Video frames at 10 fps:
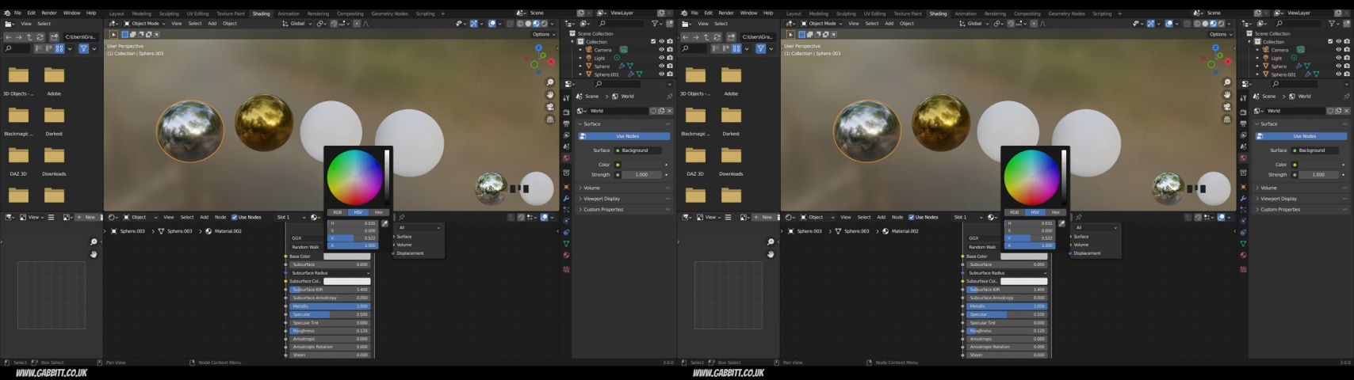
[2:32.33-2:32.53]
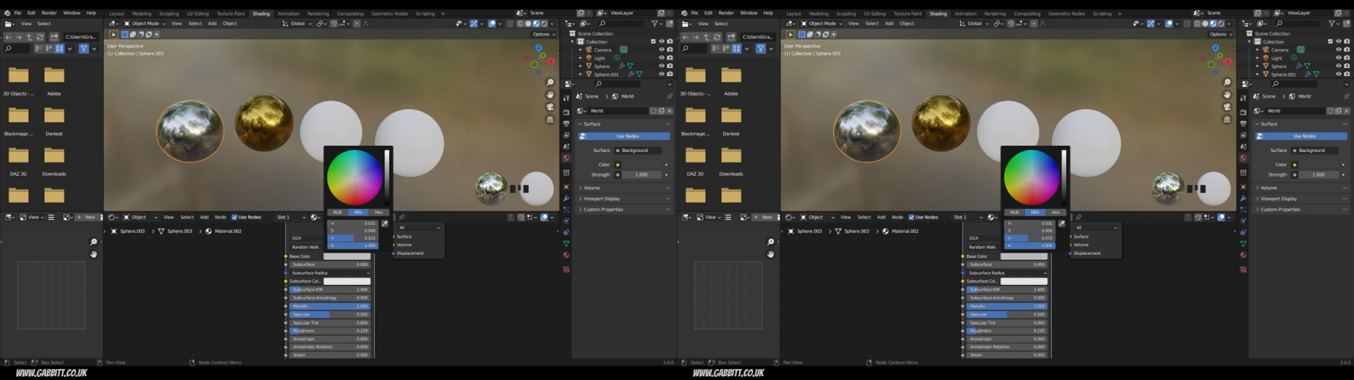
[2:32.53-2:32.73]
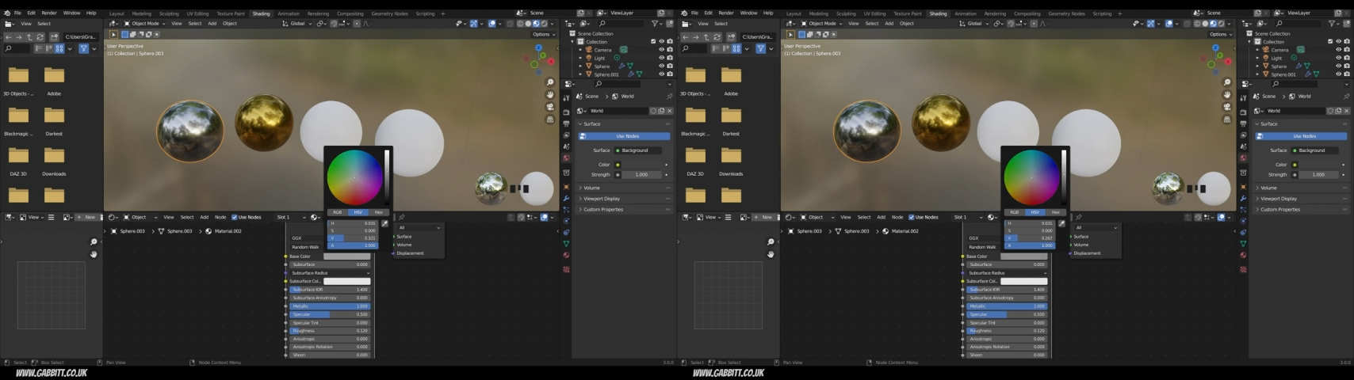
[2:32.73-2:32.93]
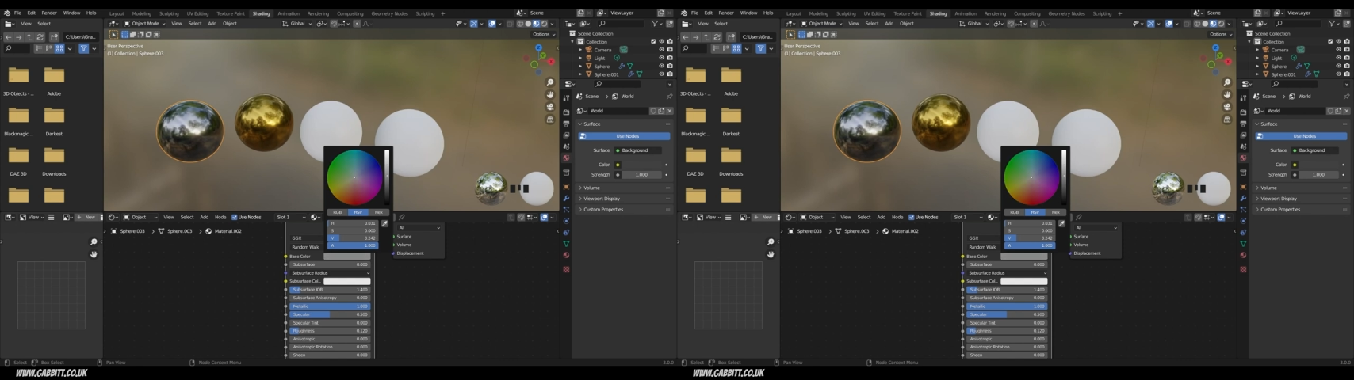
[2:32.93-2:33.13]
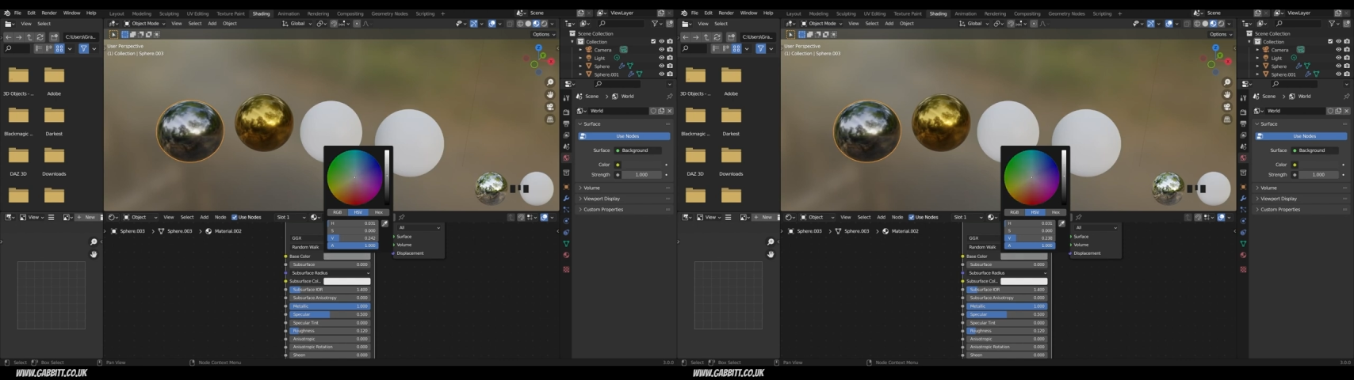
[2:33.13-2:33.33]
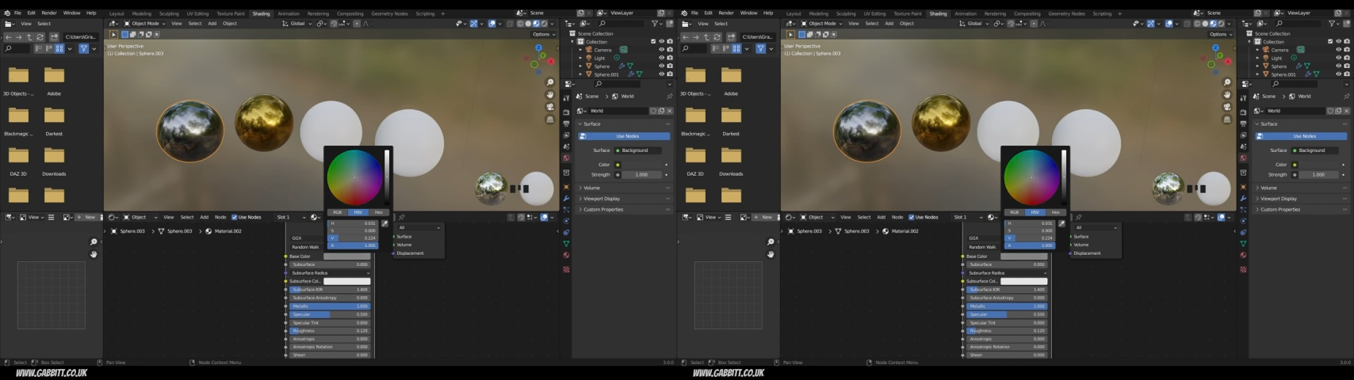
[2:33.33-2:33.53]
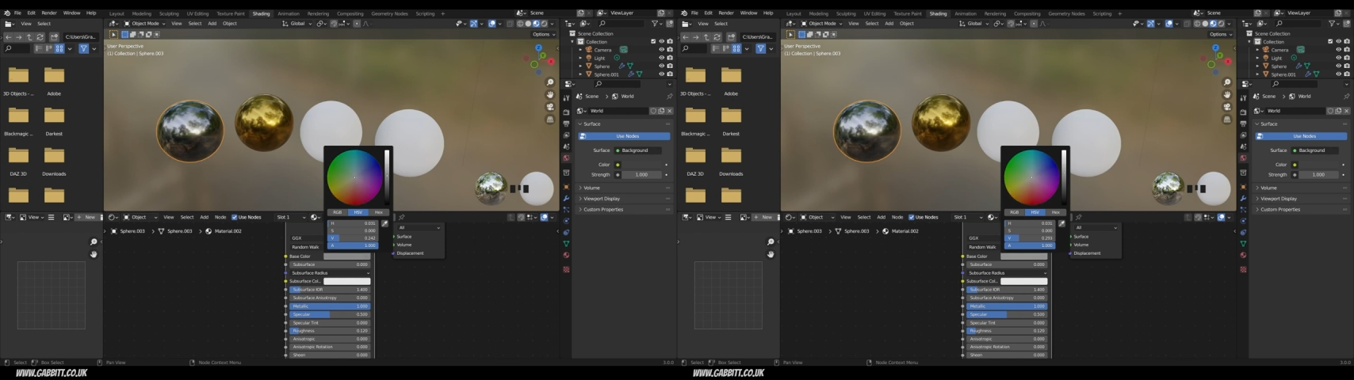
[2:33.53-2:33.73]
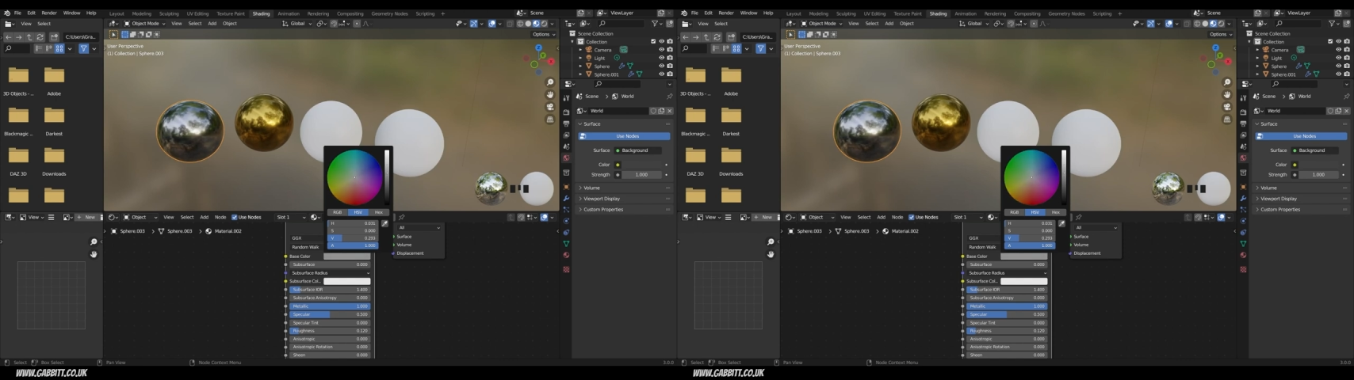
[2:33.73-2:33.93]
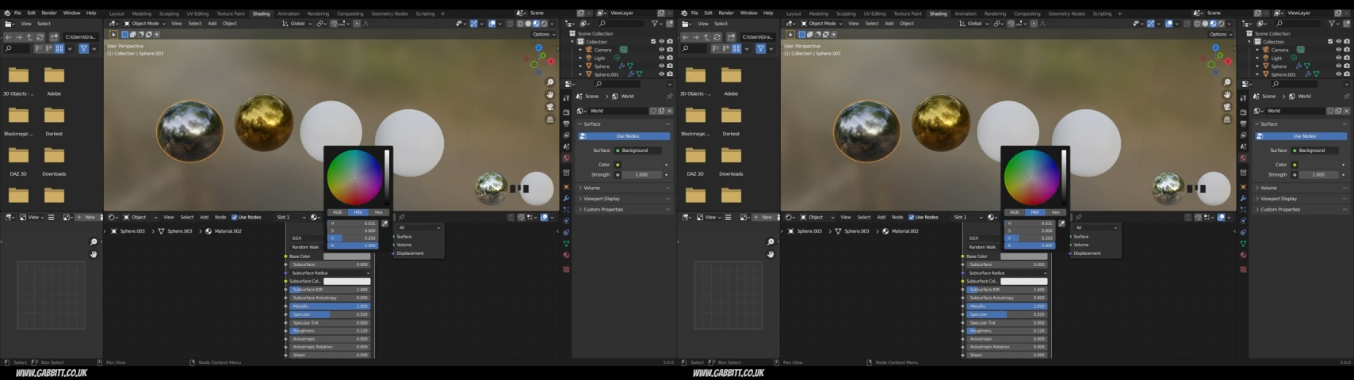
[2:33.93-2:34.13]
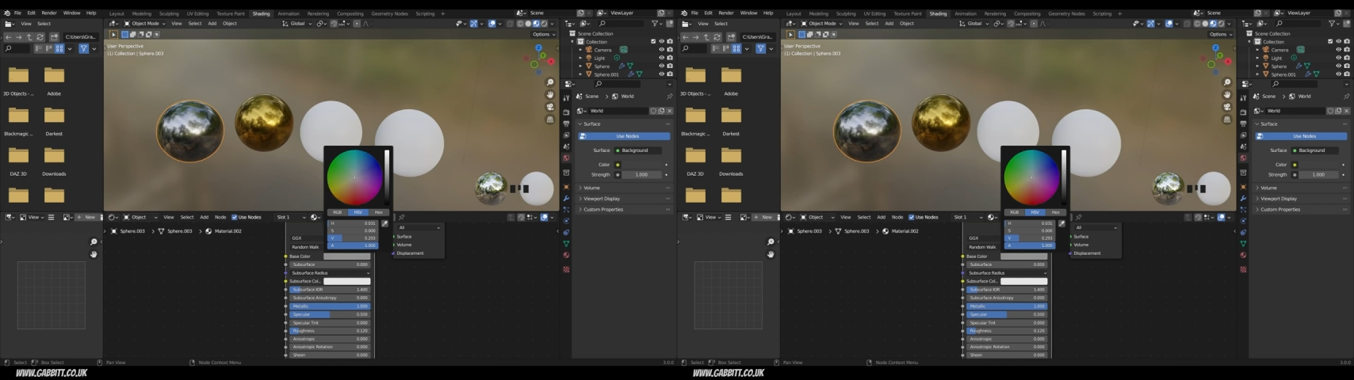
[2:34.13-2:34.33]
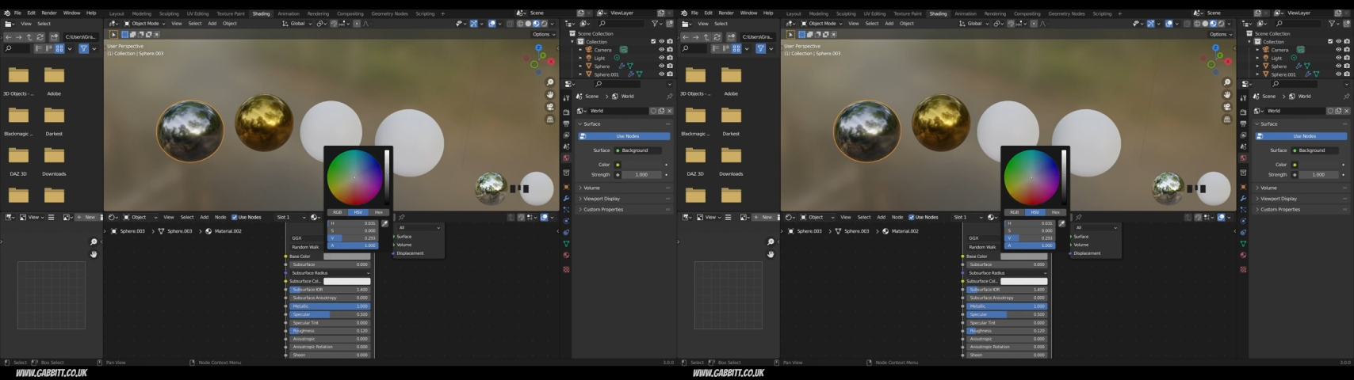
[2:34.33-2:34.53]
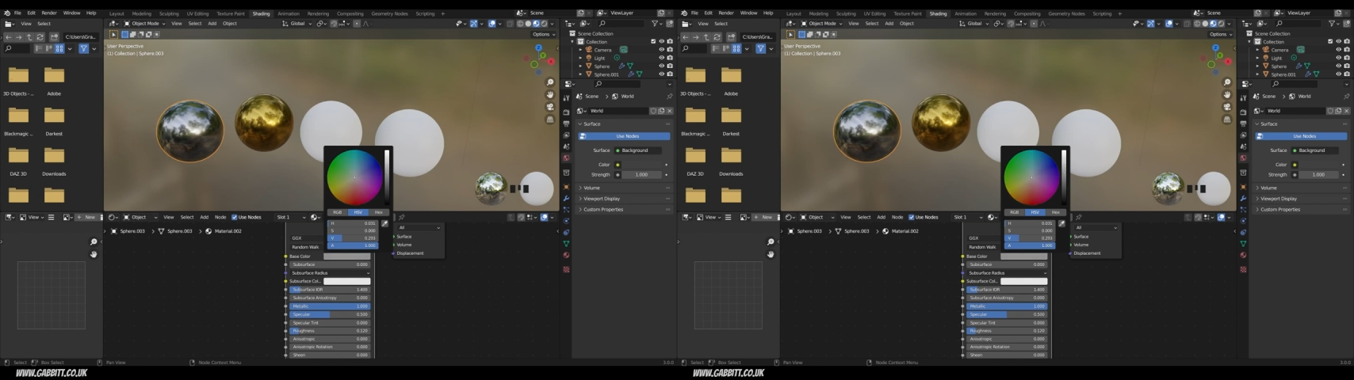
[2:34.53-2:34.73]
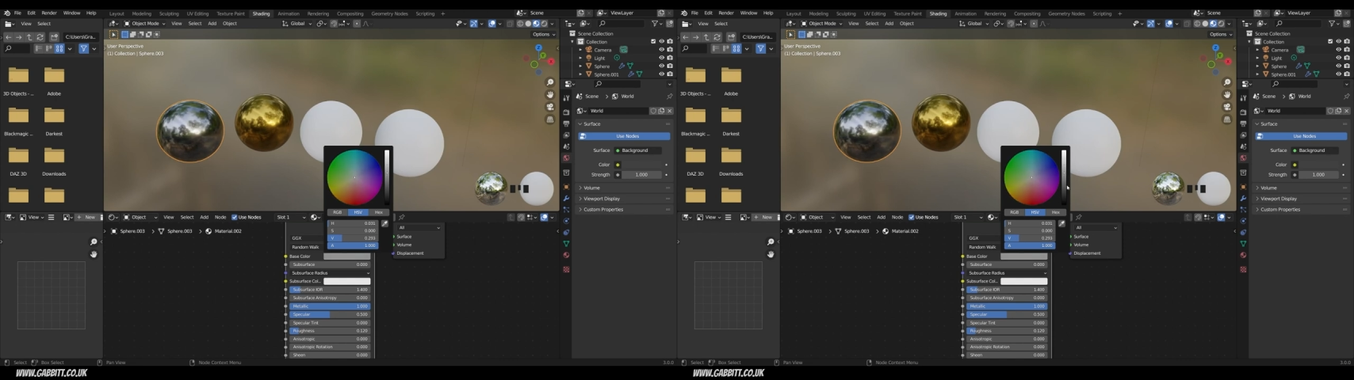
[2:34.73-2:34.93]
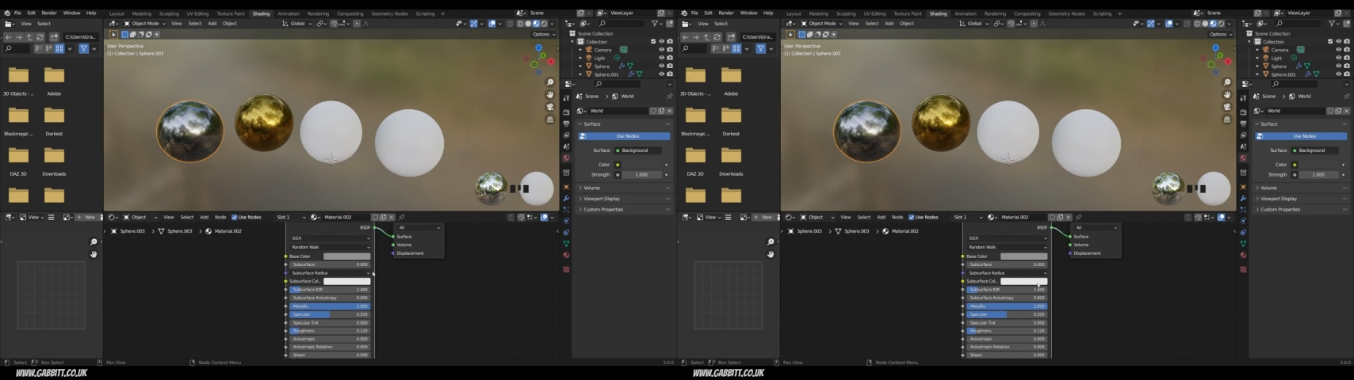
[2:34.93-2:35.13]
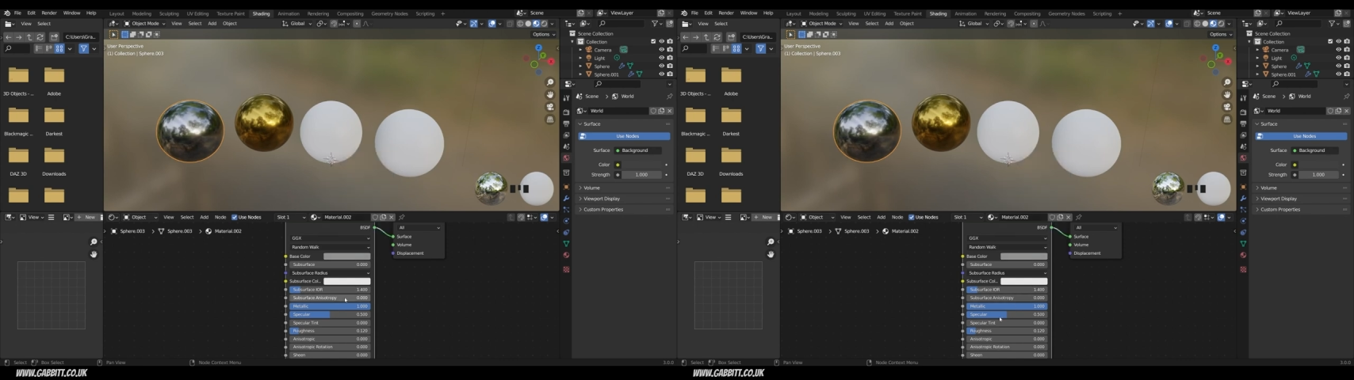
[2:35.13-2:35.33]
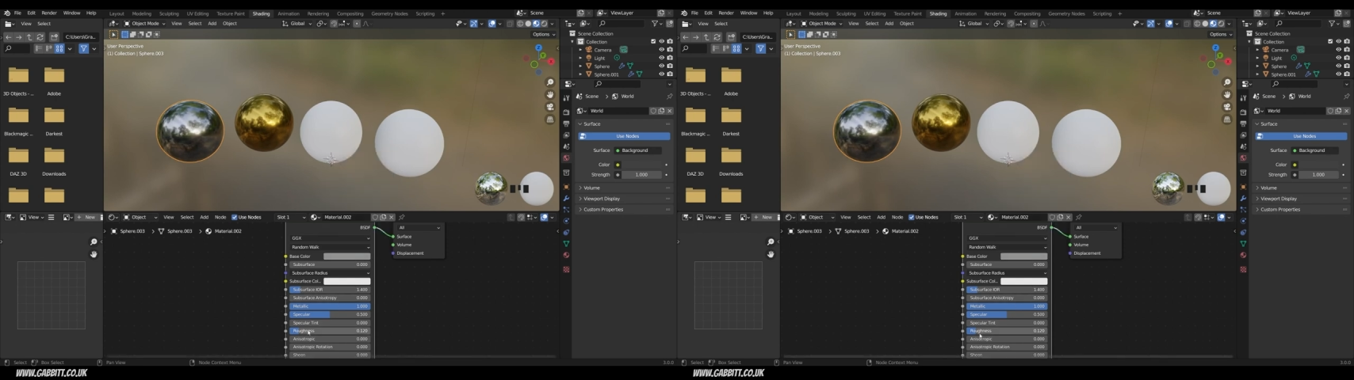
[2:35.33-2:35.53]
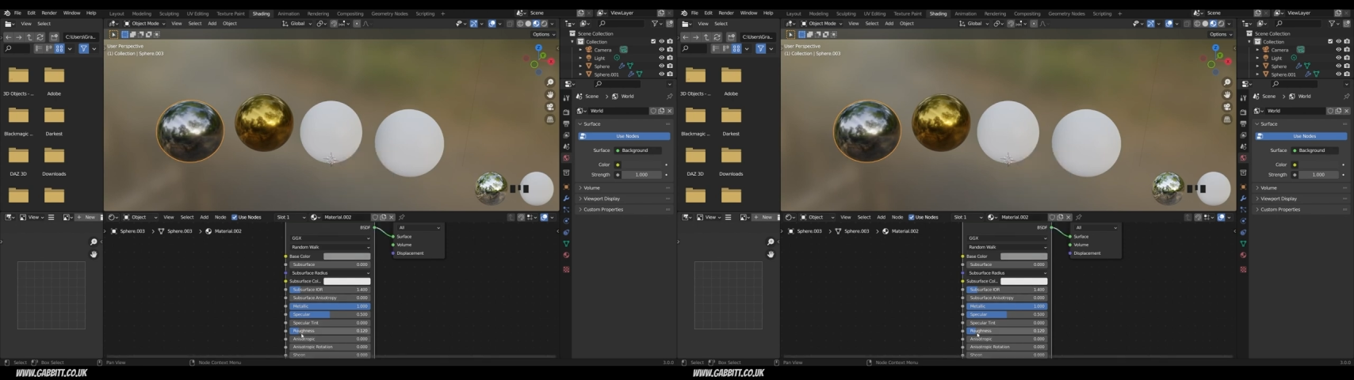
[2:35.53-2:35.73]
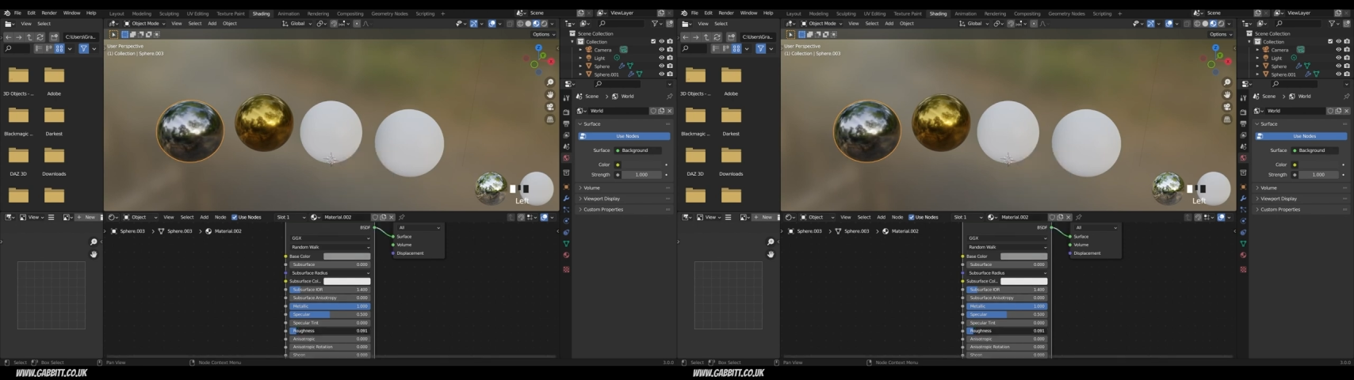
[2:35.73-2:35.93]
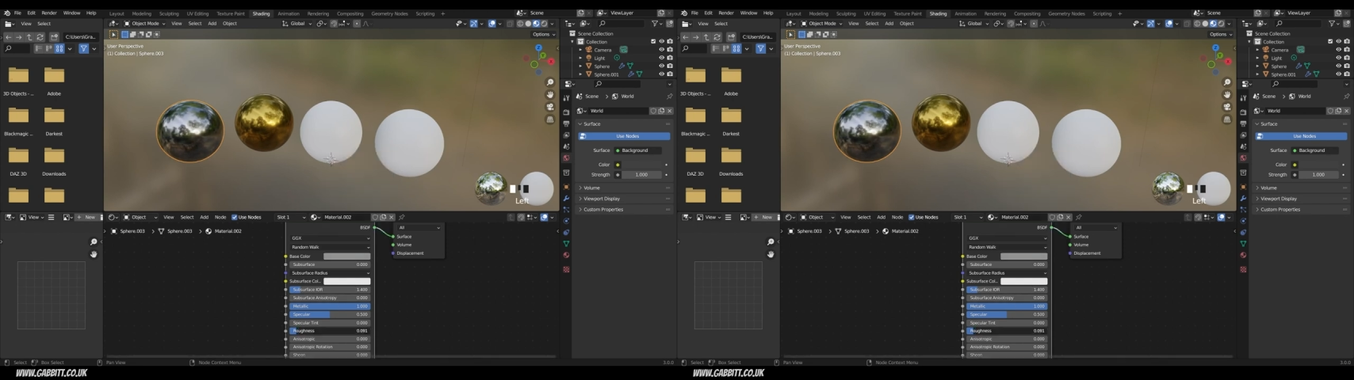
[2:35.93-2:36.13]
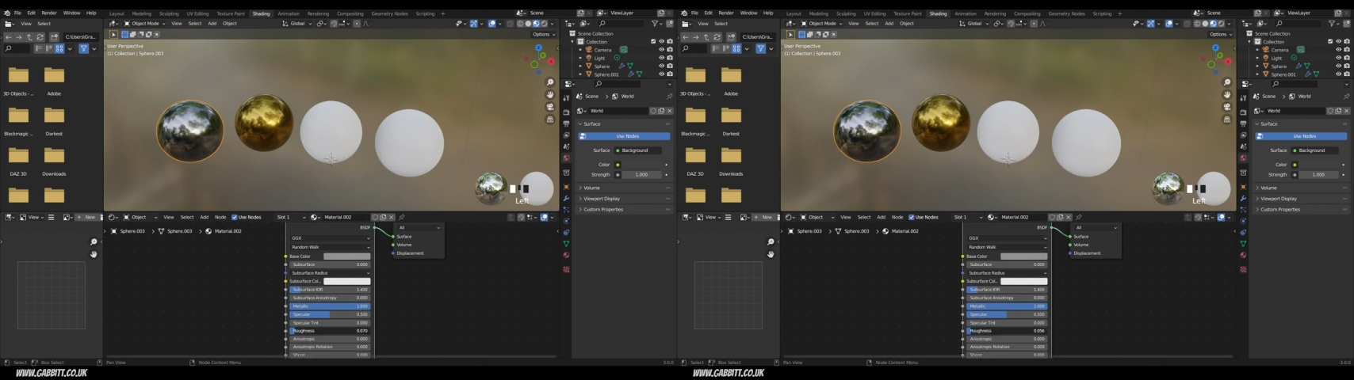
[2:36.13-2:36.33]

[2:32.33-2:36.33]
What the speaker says: Nobody's mouth can be seen.